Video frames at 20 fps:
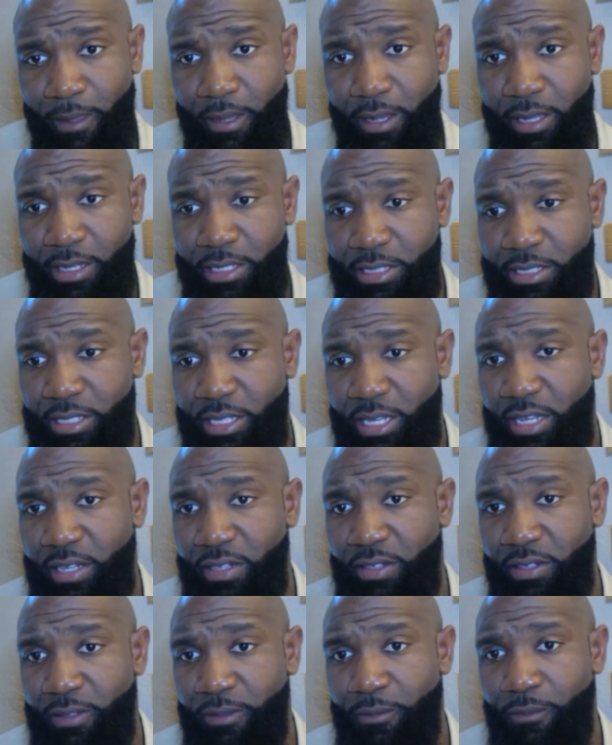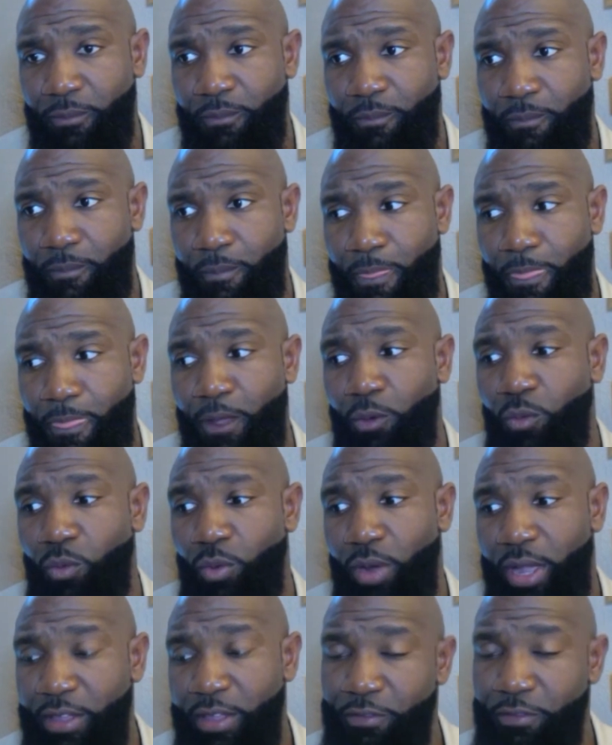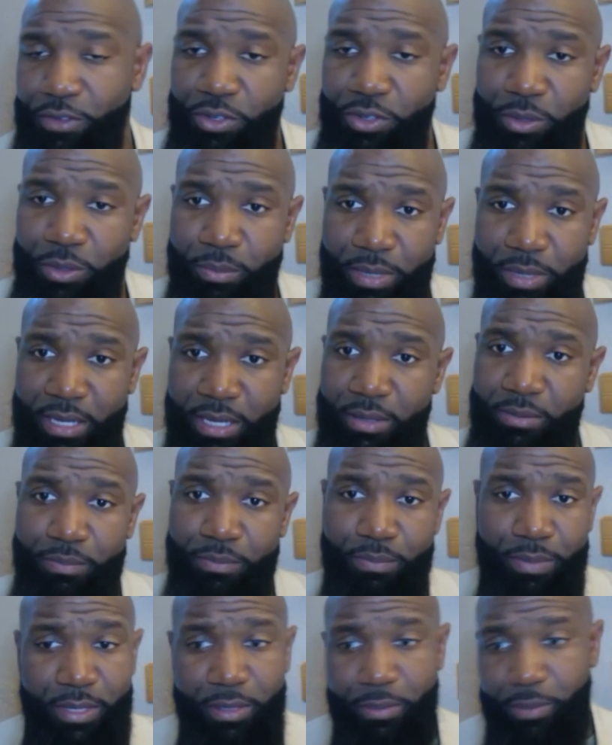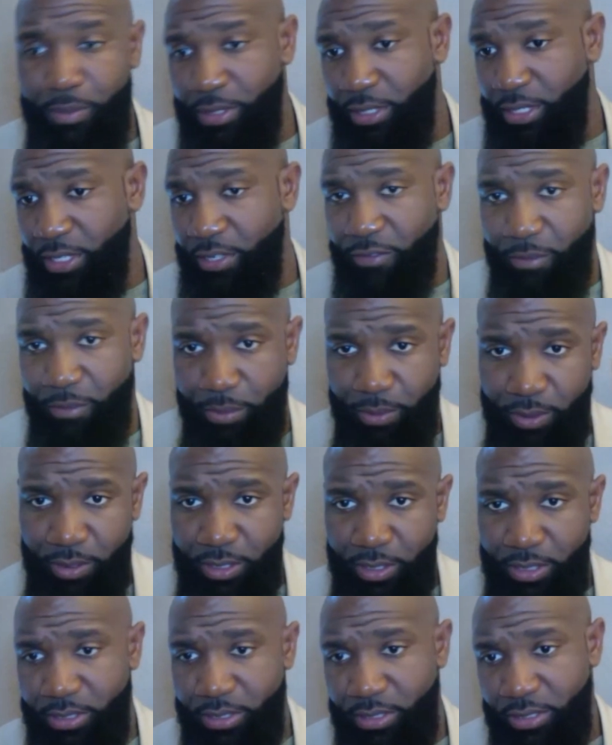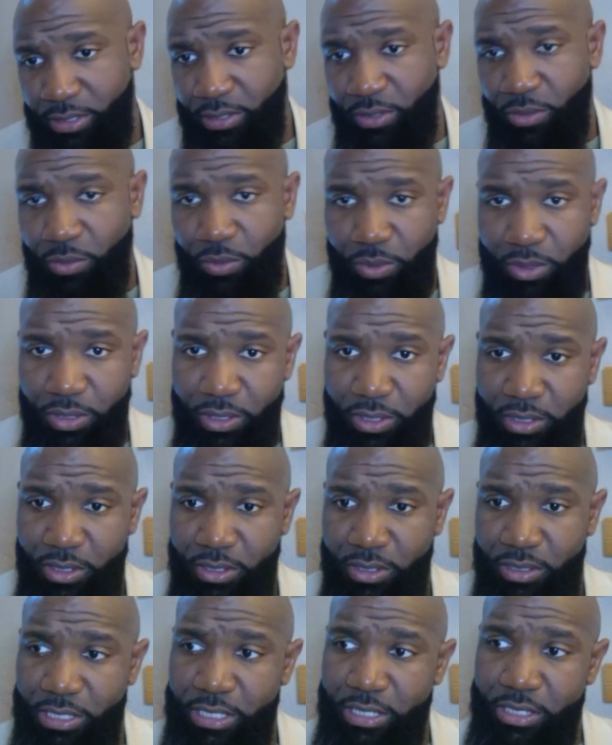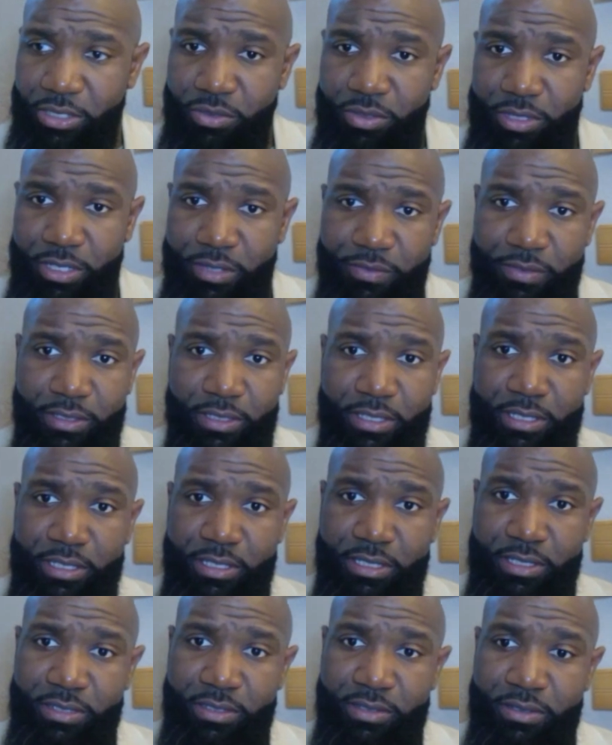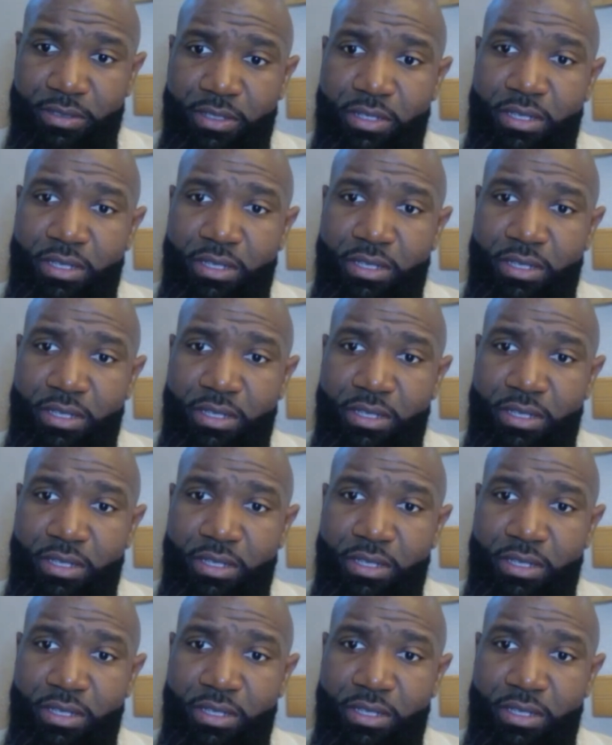And it's kind of a way for you to meet people in different parts of the world that do different things.